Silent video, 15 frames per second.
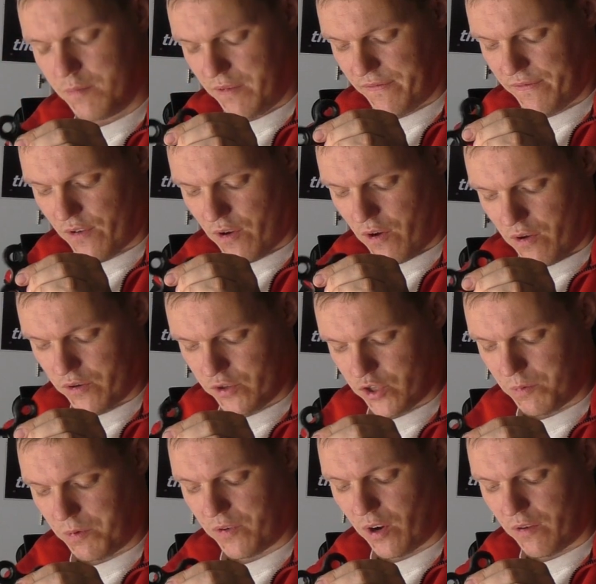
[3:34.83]
before.
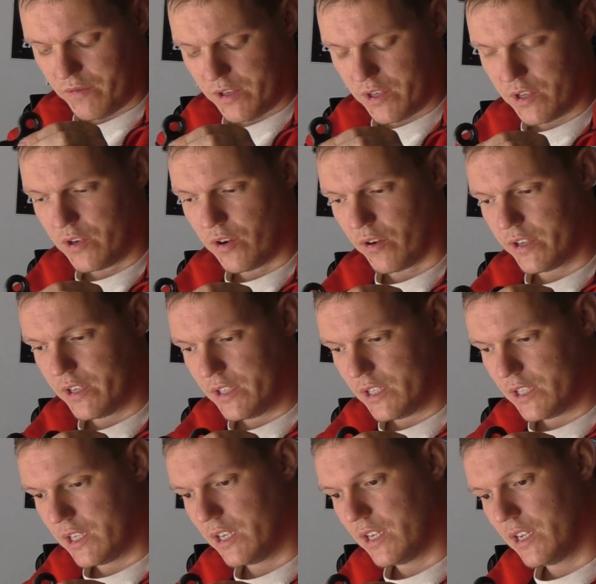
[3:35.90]
So we've got rid of the
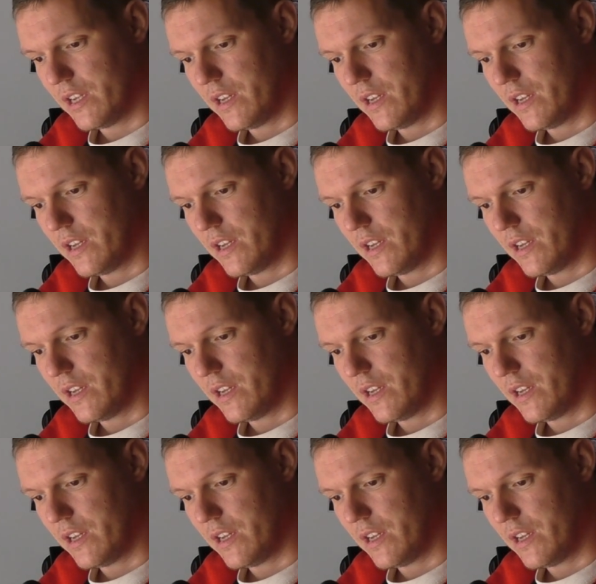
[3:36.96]
noise.